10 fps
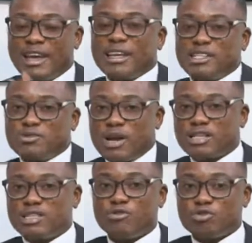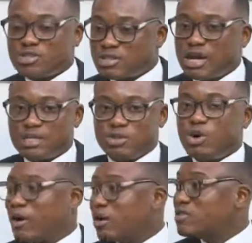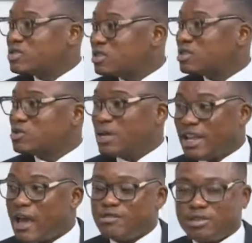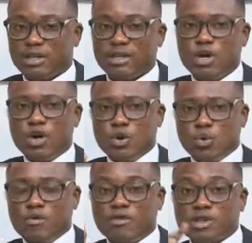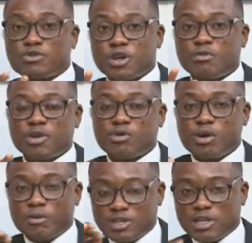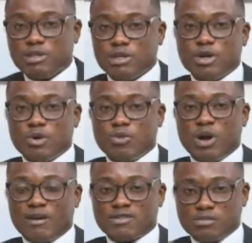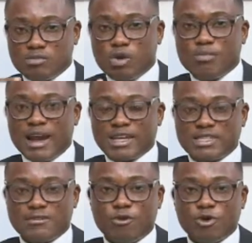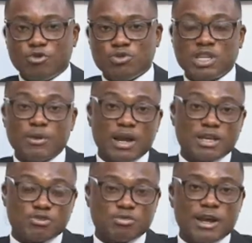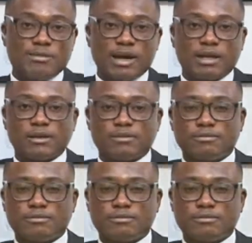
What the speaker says: get interactive or start our conversations and everything, we'll go for this quick break. When we return, we'll have some more bites for you. Stay with us, we'll be right back.